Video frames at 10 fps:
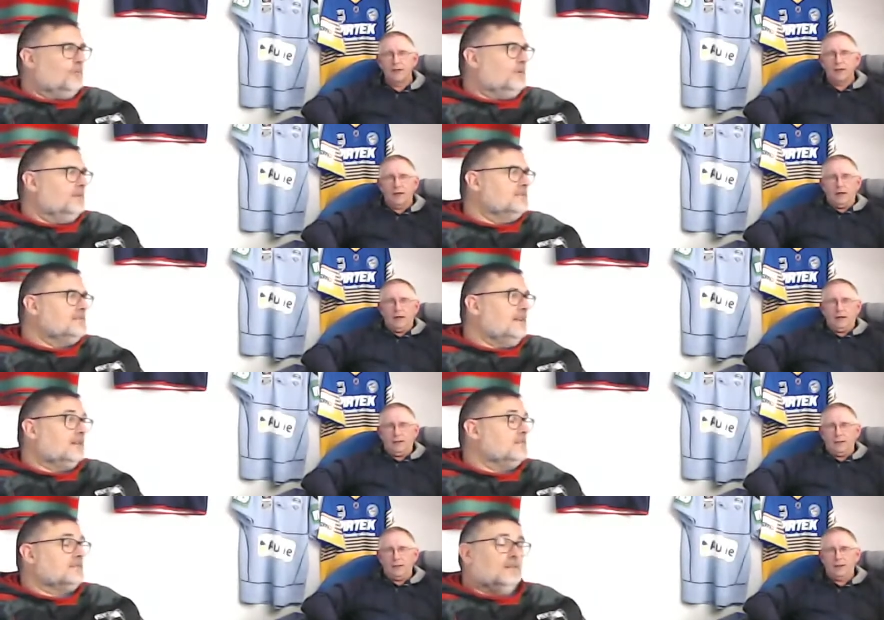Speaker 1: it with what it is now
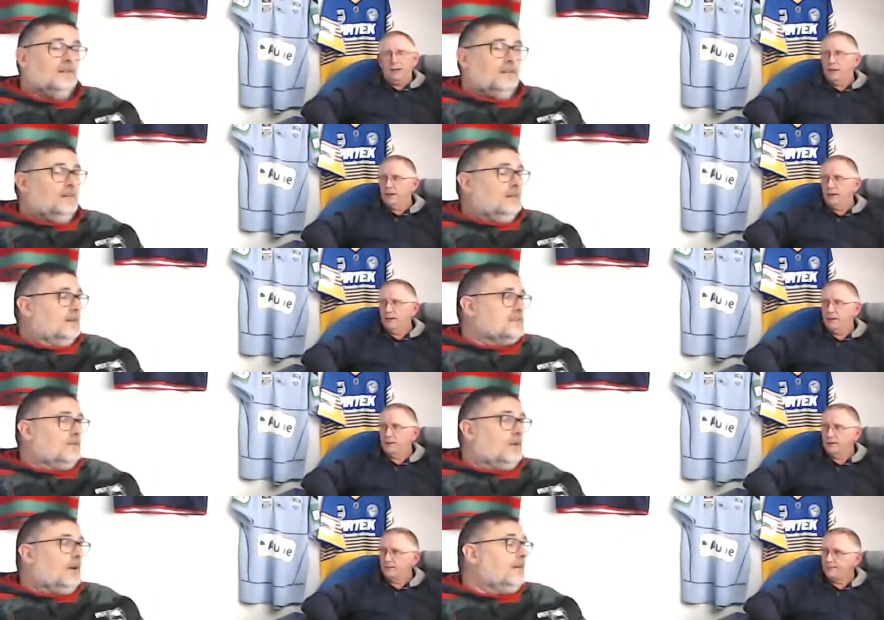because. I
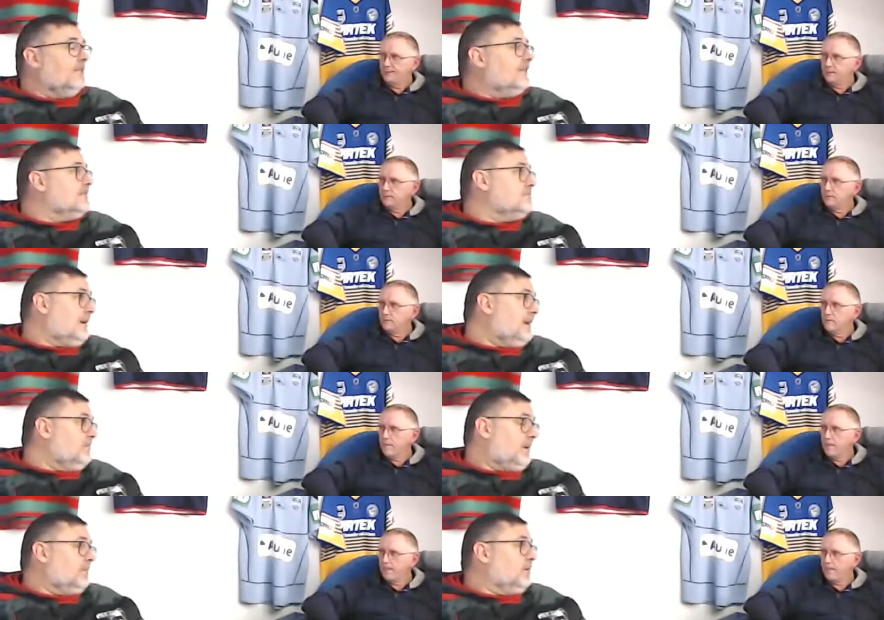tell you, I don't think there's
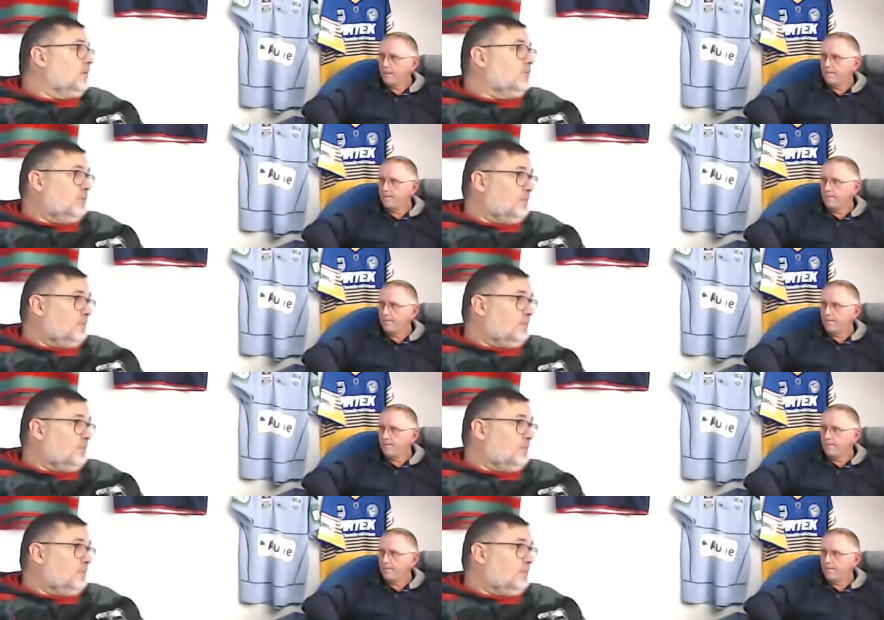many people who would